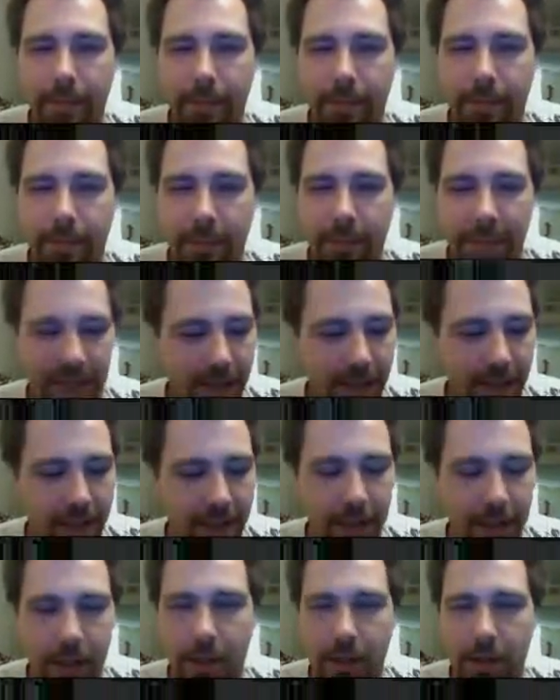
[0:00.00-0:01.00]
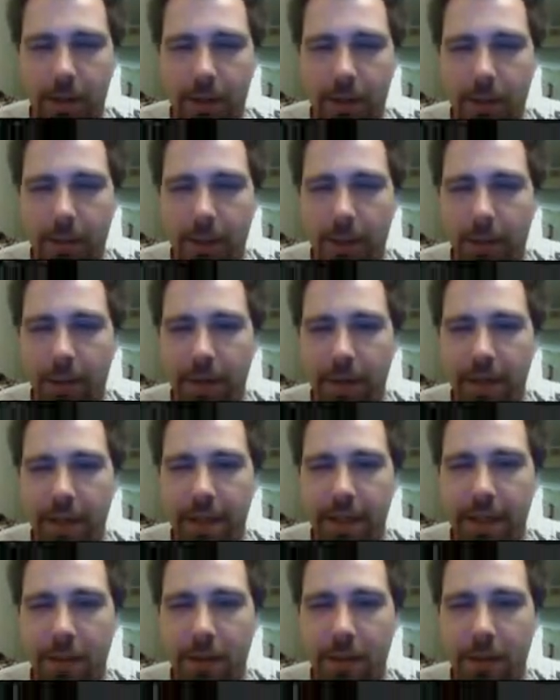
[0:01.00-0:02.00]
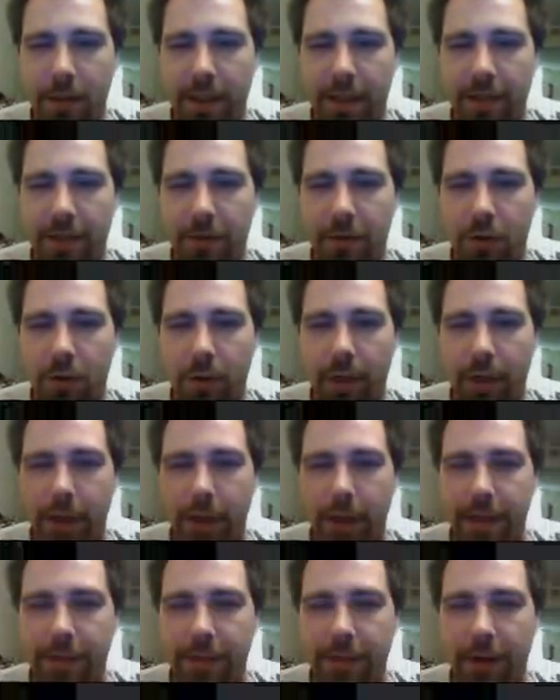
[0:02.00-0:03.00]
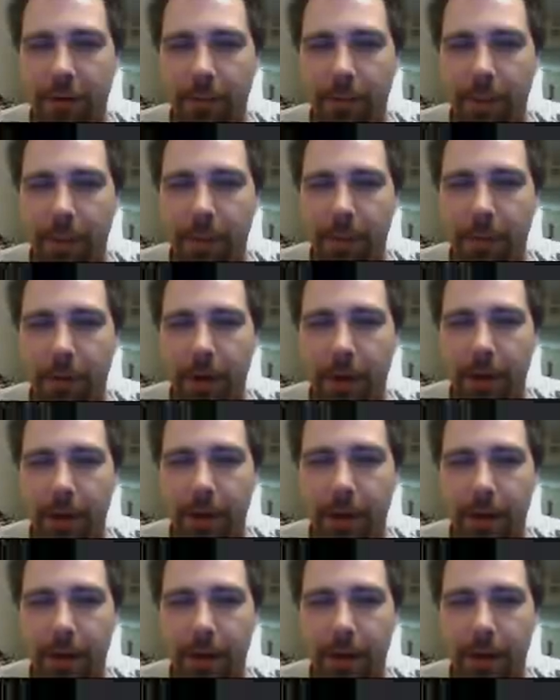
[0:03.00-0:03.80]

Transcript: That's a song too, by the way. These are the ones that give the tree nuts, if I remember correctly.